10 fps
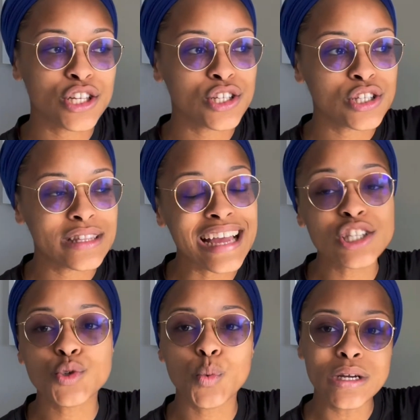That
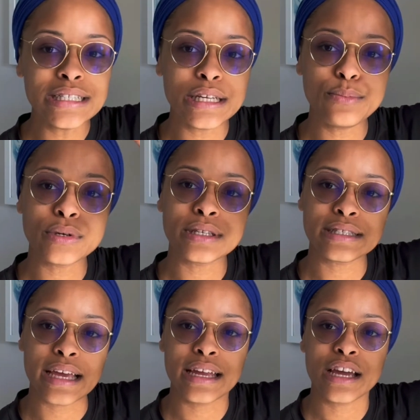
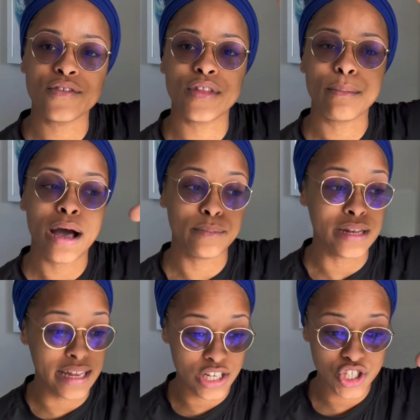20% of the
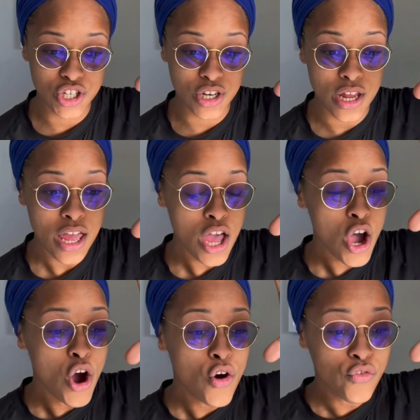population
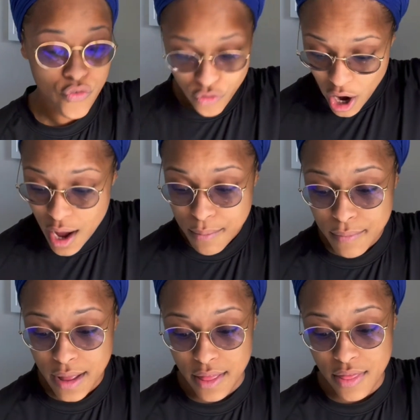from
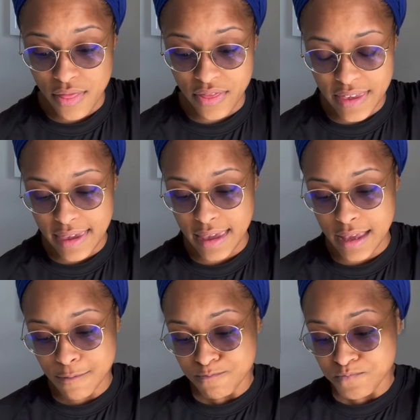the
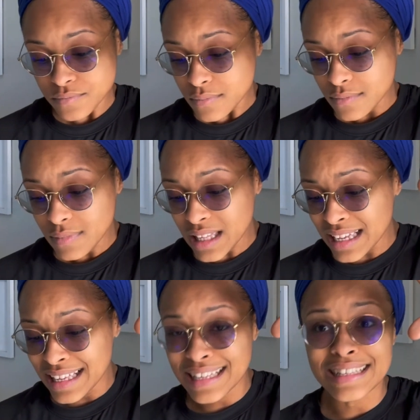
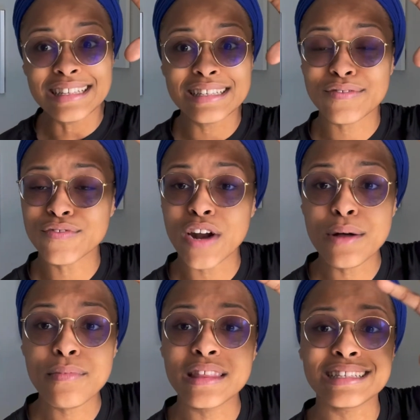
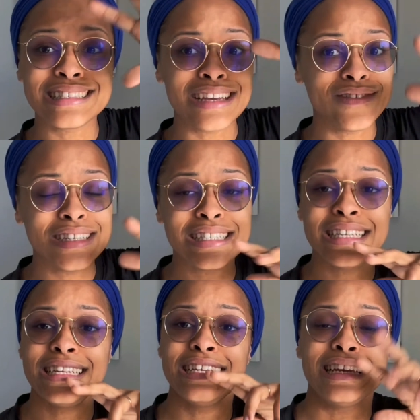
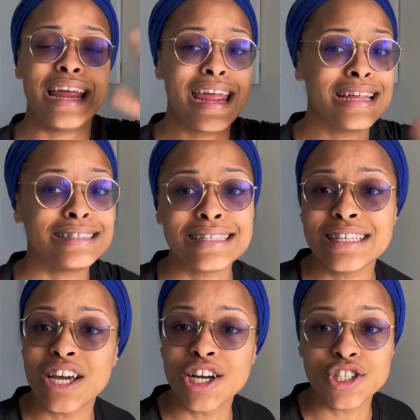17 and
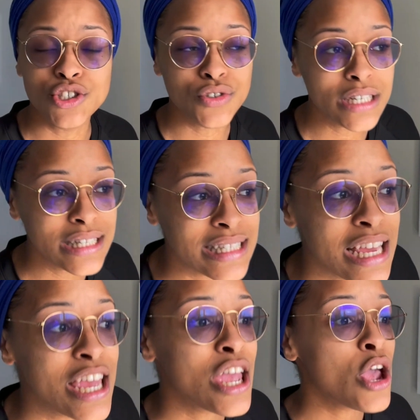1800s
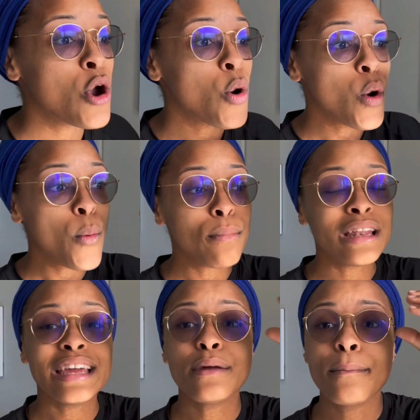played
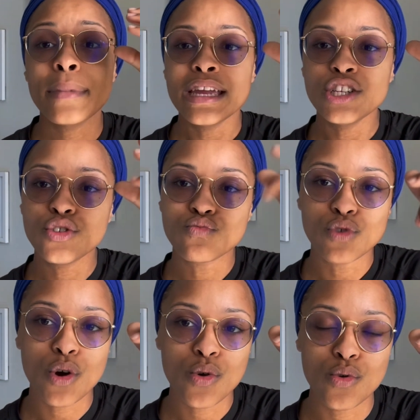a major
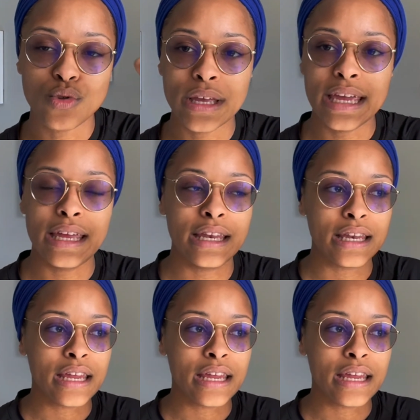role in